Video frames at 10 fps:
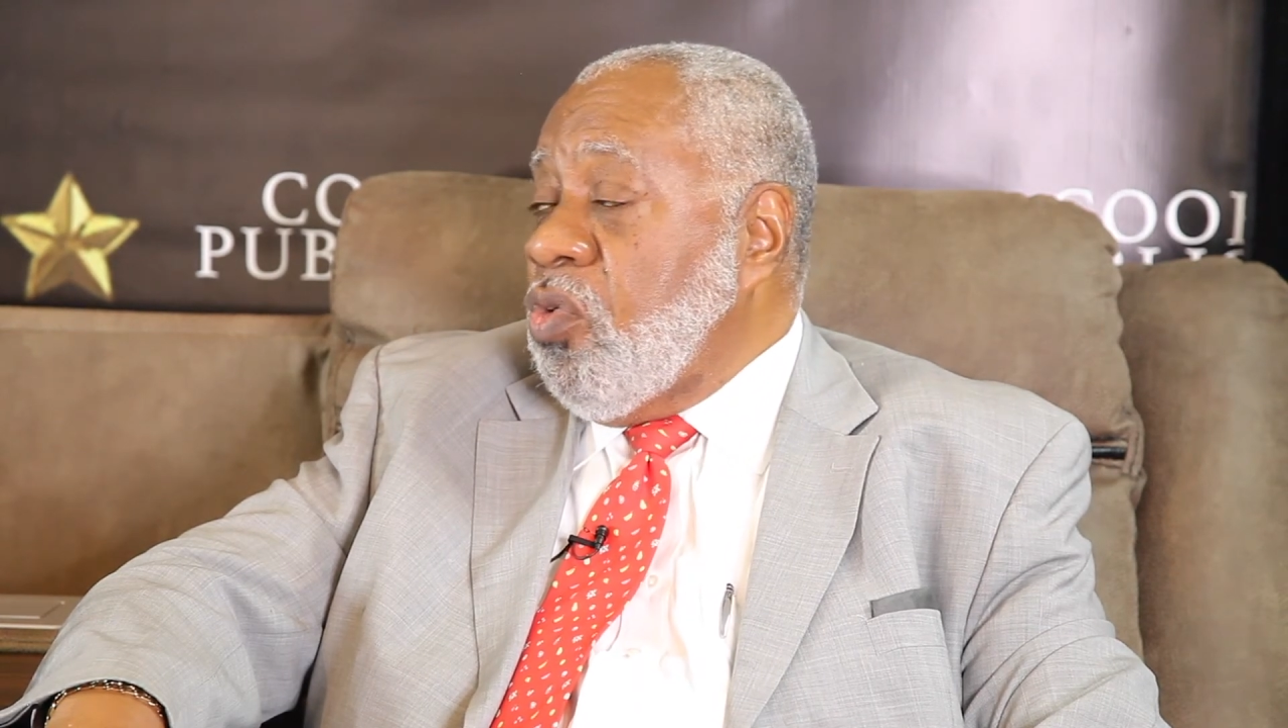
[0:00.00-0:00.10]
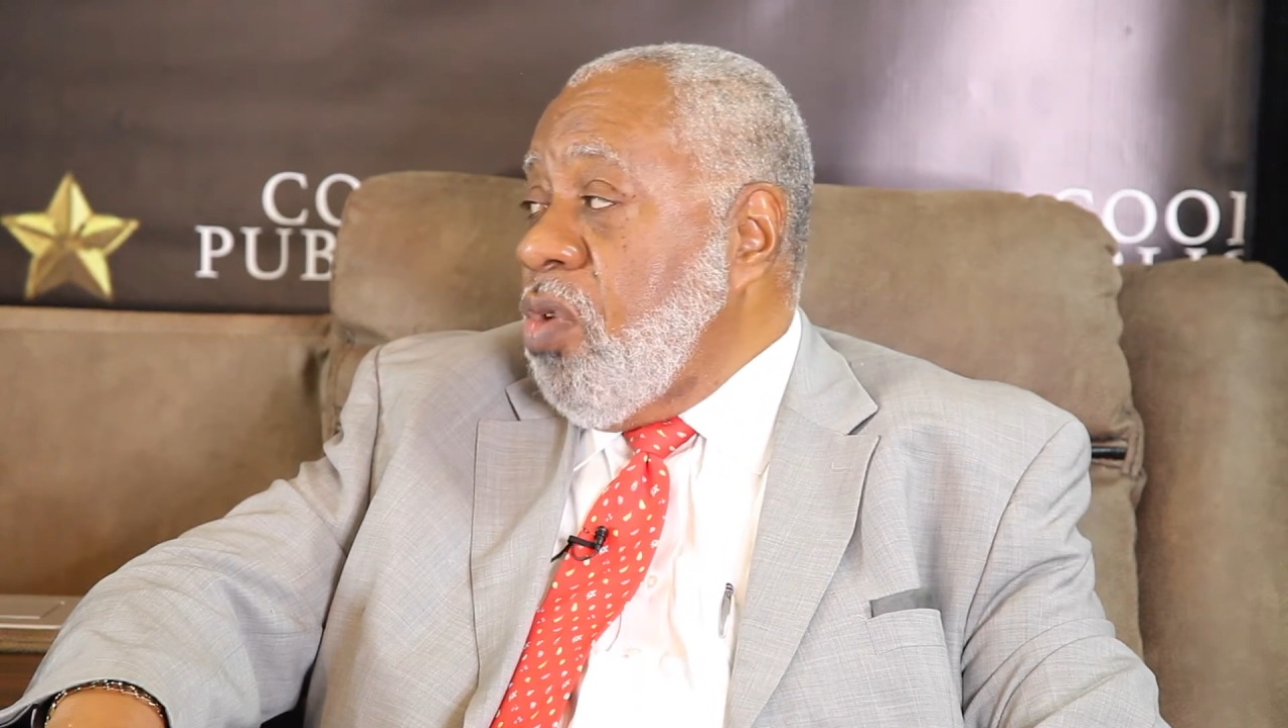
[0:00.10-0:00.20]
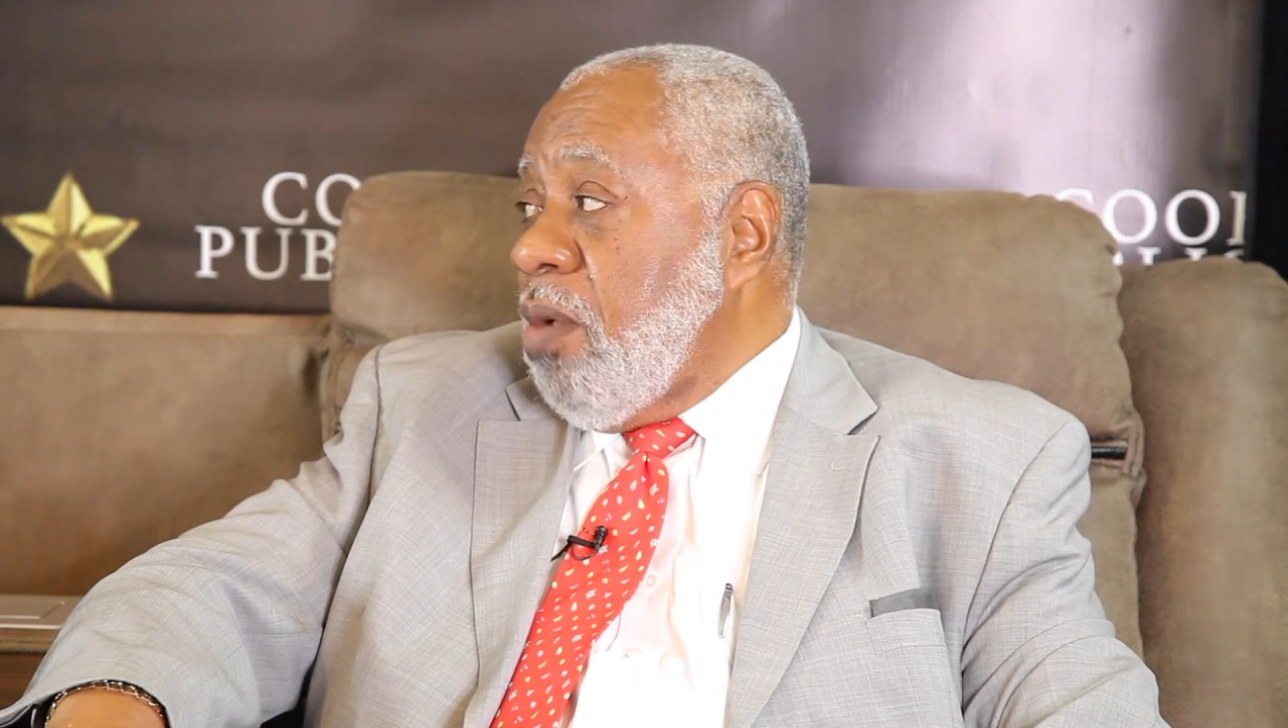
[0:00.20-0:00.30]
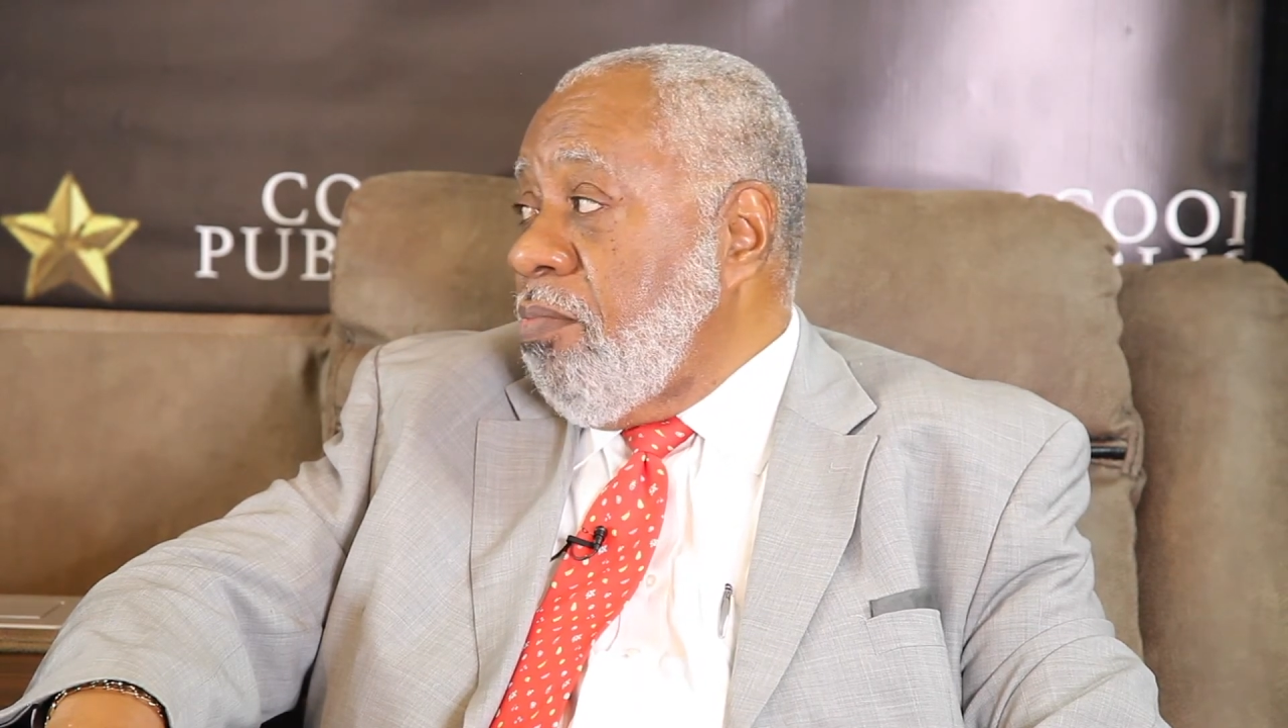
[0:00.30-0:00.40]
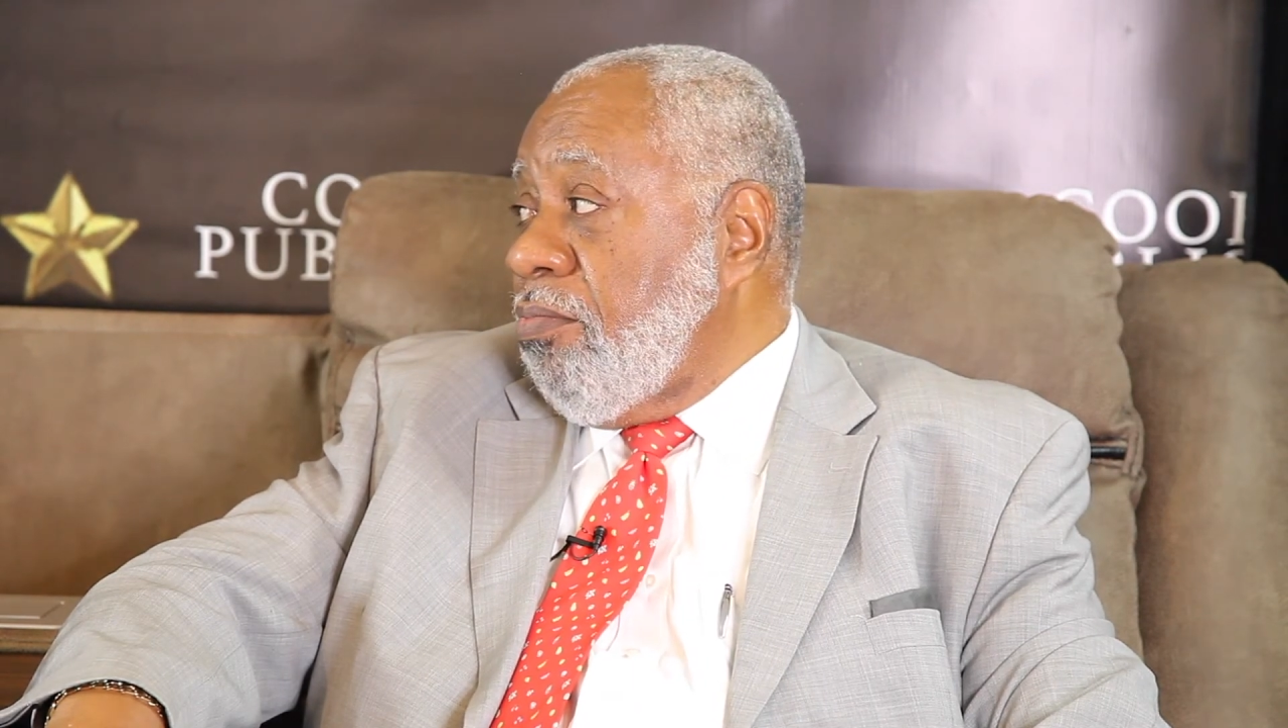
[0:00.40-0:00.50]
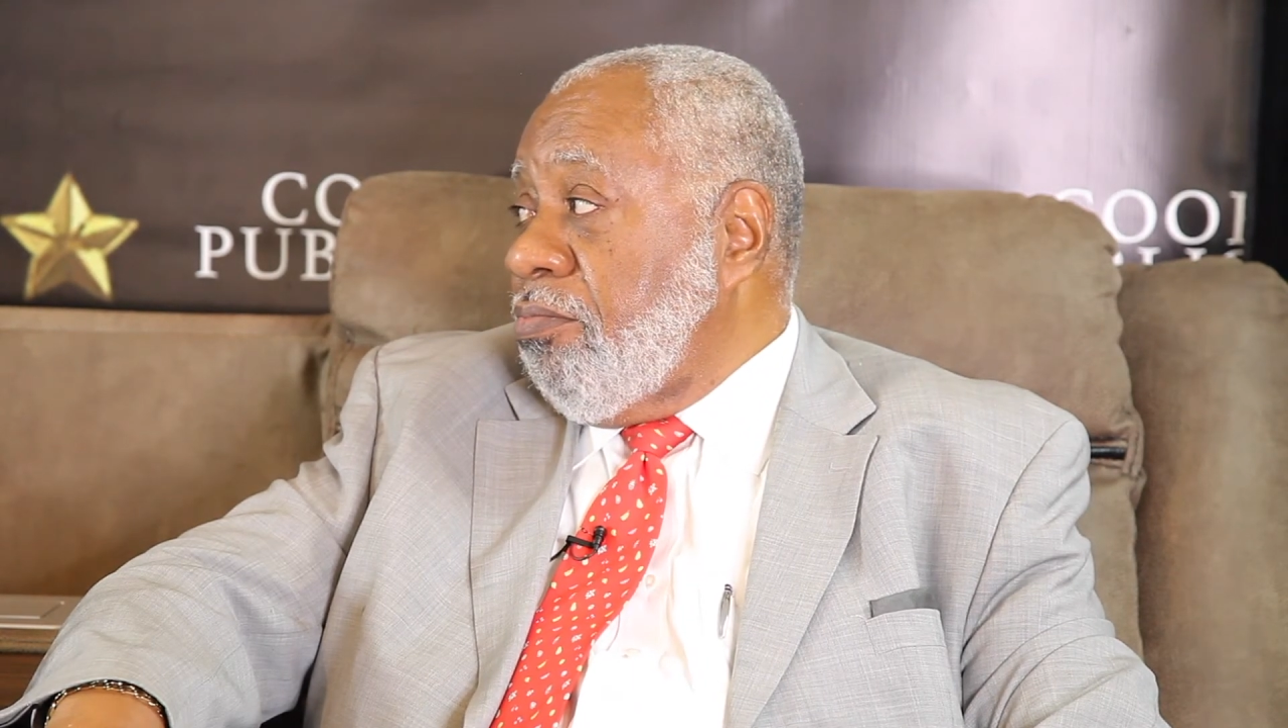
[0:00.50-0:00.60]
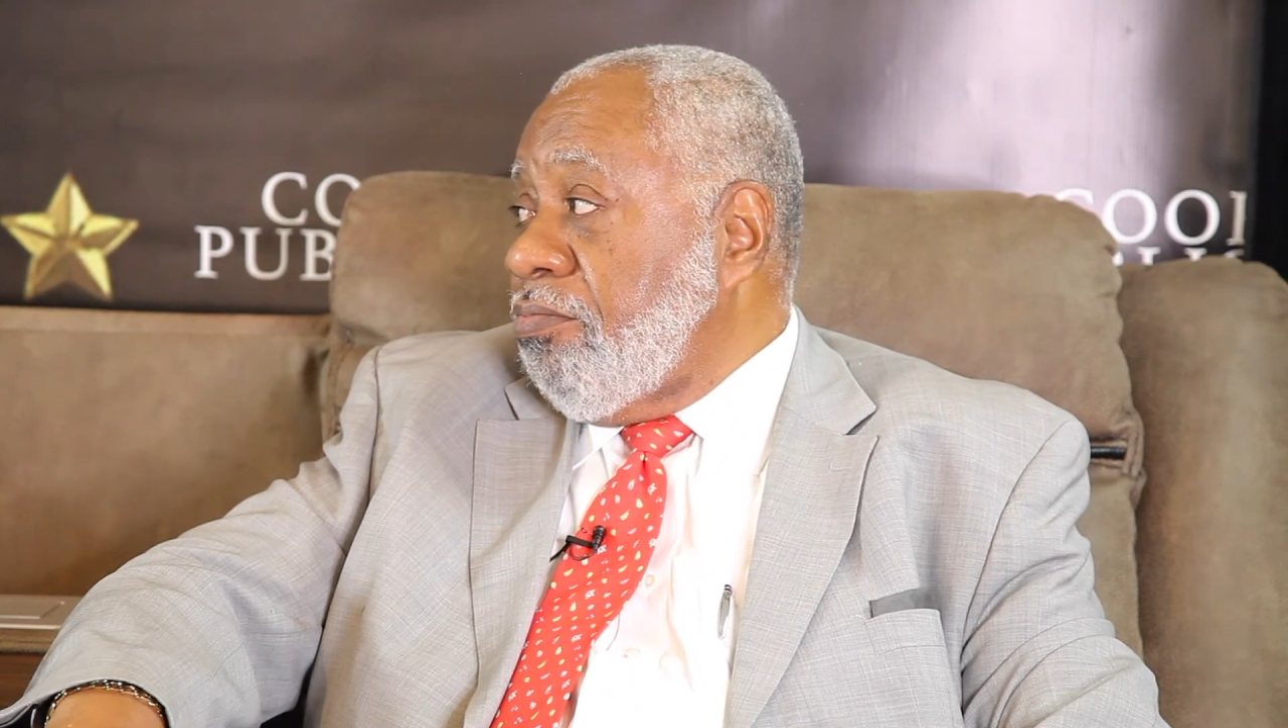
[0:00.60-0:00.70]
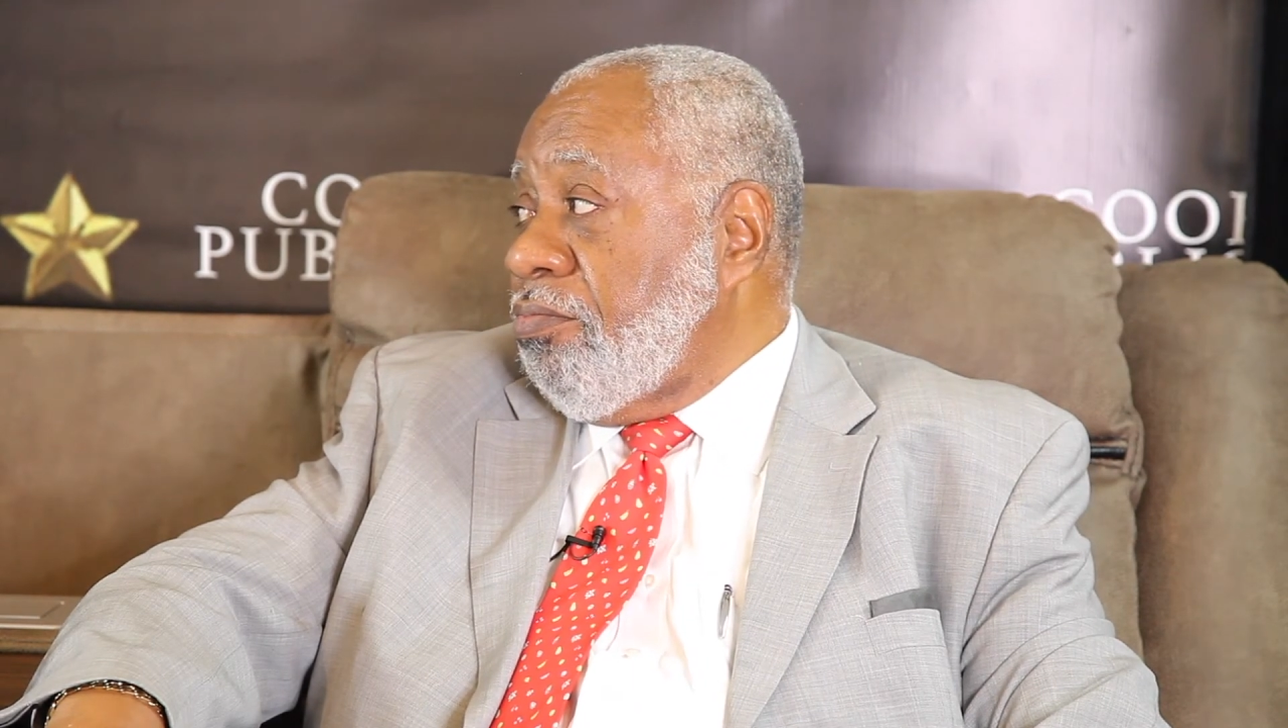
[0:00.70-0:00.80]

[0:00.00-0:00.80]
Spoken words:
the script.